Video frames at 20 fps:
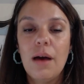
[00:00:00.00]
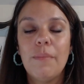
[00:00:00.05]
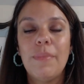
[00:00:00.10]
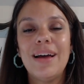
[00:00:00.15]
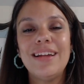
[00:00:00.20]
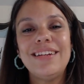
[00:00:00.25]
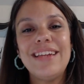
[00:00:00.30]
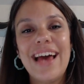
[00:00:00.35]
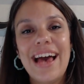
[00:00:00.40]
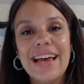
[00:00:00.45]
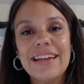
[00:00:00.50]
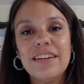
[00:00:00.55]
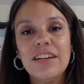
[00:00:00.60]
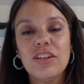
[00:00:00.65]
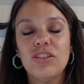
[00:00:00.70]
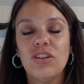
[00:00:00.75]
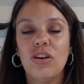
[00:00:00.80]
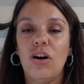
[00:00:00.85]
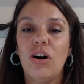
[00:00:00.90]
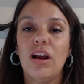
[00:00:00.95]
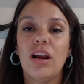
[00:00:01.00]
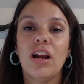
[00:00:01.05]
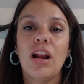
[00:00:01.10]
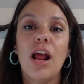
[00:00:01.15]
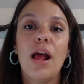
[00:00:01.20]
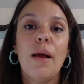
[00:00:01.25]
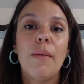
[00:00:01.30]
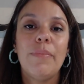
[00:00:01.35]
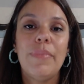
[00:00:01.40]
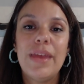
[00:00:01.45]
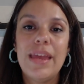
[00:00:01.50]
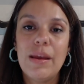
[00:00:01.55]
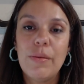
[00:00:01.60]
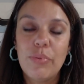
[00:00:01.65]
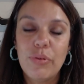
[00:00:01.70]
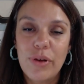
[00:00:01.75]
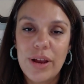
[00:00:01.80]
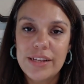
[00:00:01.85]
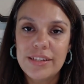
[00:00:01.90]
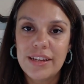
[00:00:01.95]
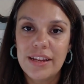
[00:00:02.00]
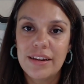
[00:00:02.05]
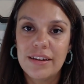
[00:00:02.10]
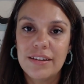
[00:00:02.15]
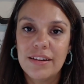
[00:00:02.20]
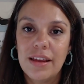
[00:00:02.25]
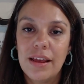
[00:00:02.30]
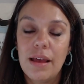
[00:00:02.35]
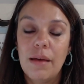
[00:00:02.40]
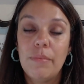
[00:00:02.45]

my tactics are being present,